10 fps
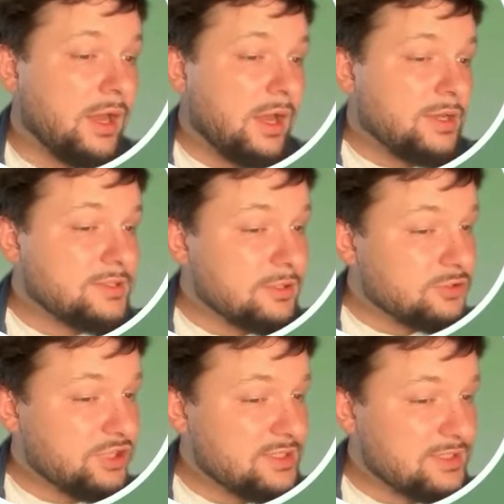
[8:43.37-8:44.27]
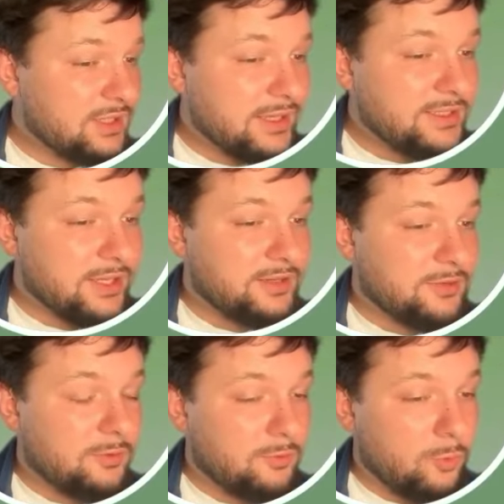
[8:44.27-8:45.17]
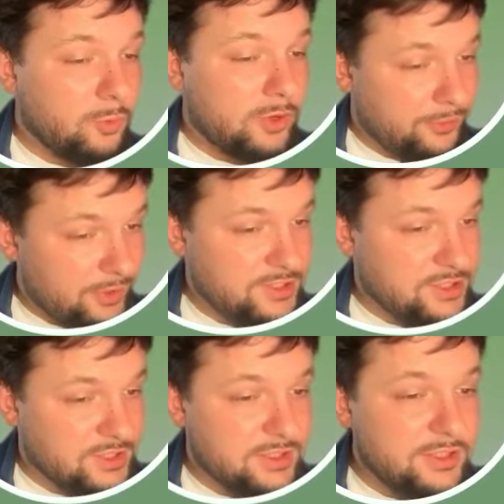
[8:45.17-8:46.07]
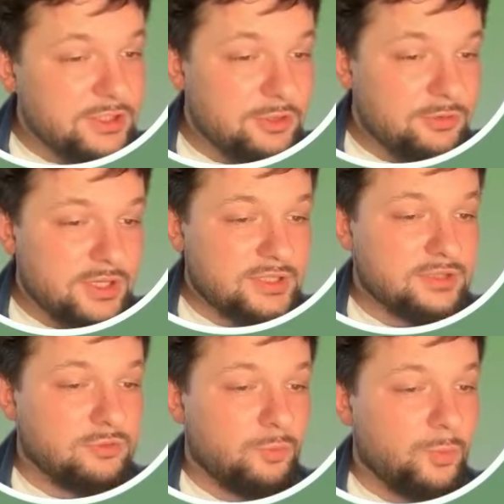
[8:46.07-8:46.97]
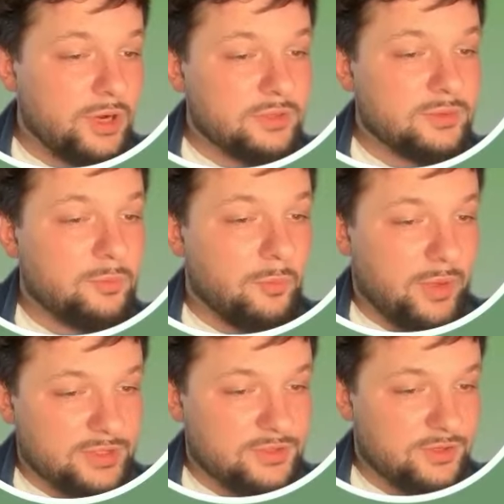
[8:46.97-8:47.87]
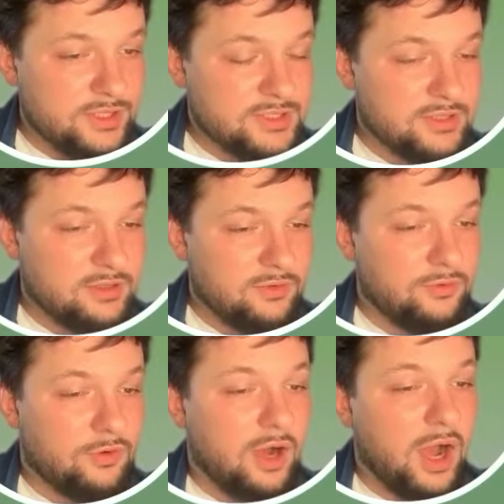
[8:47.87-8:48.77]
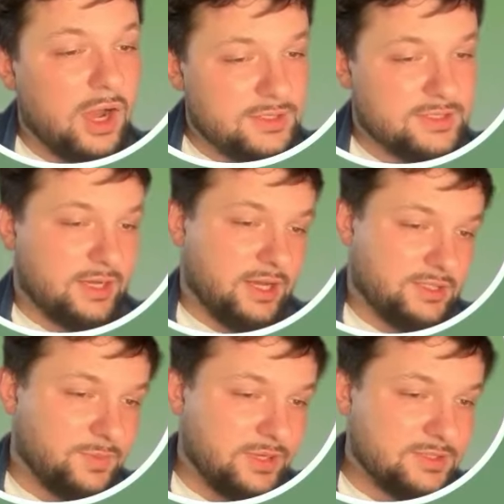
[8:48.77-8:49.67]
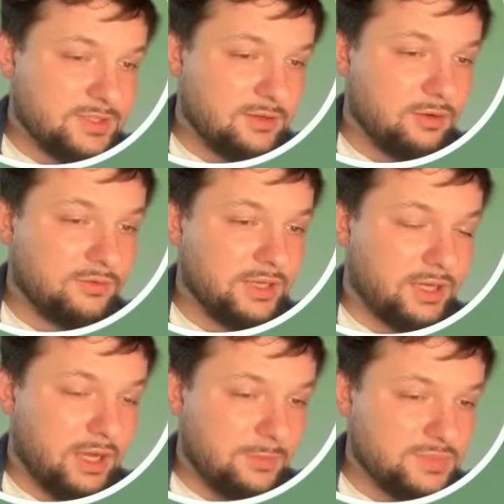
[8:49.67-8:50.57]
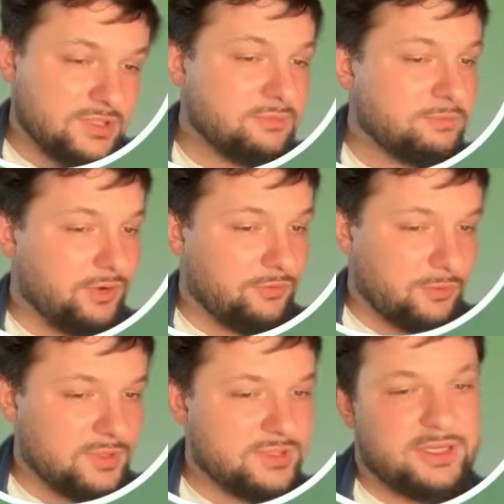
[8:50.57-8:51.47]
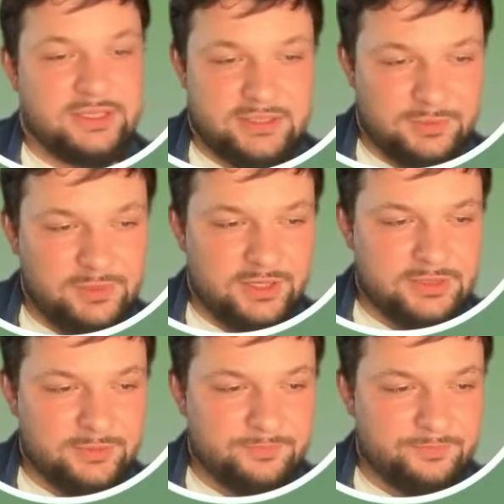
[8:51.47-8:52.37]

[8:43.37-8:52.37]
So just like the crashes, you need to build metrics for other aspects of the app's performance and stability.